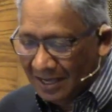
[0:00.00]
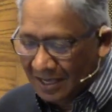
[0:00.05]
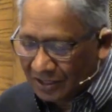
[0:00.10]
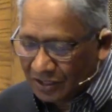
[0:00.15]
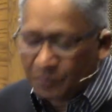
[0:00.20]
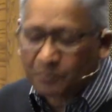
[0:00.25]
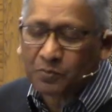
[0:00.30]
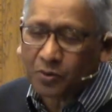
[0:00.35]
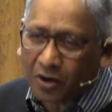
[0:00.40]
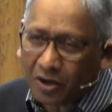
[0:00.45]

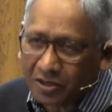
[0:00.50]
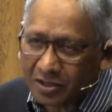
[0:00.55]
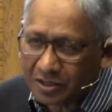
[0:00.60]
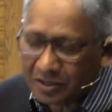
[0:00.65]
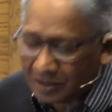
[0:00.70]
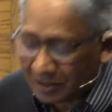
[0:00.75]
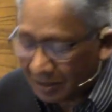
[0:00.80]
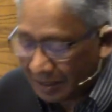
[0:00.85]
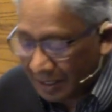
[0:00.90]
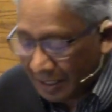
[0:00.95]
The
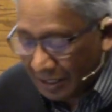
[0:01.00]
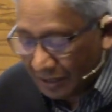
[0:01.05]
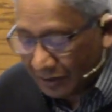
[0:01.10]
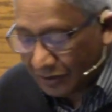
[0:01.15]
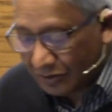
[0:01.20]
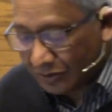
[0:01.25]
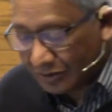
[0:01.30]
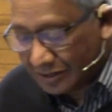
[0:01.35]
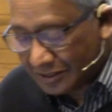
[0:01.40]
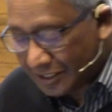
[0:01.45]
prodigal
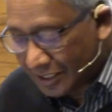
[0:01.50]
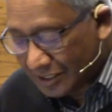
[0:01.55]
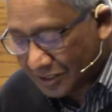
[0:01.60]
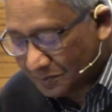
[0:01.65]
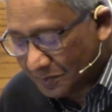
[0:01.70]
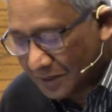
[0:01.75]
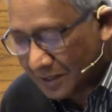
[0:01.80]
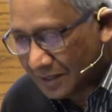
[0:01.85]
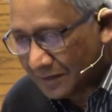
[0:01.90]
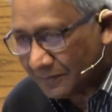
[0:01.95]
could
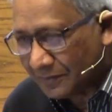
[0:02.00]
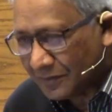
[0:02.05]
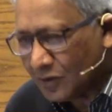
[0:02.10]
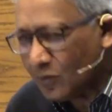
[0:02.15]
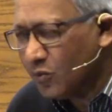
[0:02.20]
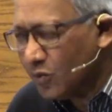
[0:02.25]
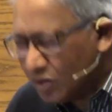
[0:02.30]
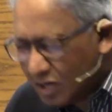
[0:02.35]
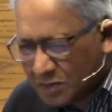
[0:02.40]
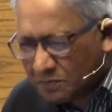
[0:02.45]
just be, the
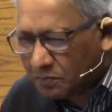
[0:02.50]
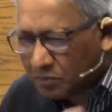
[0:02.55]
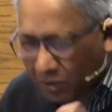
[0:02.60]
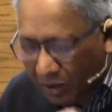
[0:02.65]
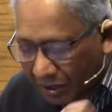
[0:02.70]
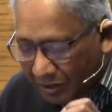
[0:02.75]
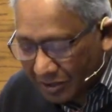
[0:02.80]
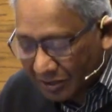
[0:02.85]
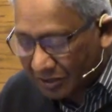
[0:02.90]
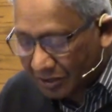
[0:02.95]
word
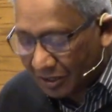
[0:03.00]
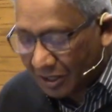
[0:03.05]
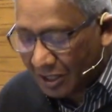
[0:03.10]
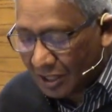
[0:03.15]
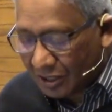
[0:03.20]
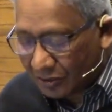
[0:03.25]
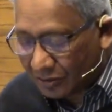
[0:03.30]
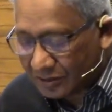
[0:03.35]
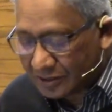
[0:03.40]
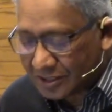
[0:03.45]
prodigal
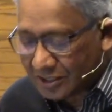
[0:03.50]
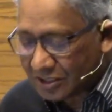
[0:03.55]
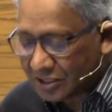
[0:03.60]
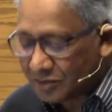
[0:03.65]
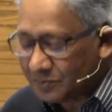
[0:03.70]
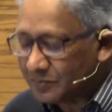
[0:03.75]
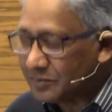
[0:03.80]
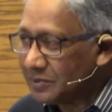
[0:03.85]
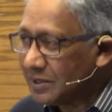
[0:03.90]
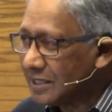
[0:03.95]
could just
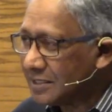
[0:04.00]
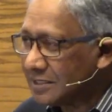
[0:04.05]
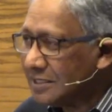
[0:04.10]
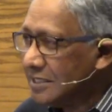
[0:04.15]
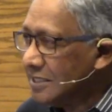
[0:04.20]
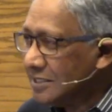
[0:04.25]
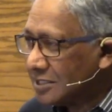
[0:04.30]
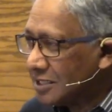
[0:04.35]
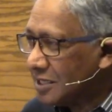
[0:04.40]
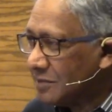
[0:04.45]
as
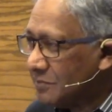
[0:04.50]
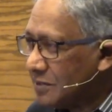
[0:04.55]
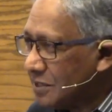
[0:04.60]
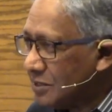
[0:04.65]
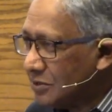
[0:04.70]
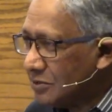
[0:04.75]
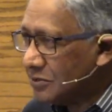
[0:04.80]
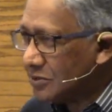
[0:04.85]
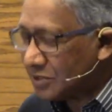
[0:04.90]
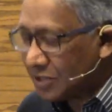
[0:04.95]
easily be
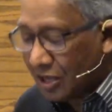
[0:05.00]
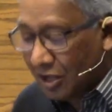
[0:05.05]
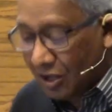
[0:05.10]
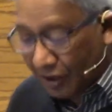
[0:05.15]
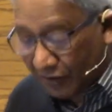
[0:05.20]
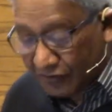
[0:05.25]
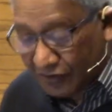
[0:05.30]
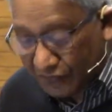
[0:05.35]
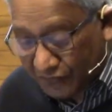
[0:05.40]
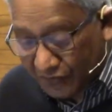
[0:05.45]
used
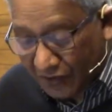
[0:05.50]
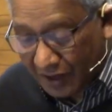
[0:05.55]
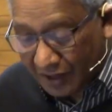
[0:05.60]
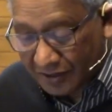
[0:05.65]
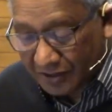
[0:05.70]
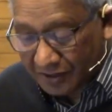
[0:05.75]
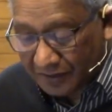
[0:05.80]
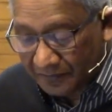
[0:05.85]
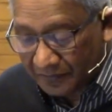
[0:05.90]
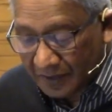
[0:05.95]
of the
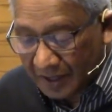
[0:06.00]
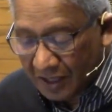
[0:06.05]
father.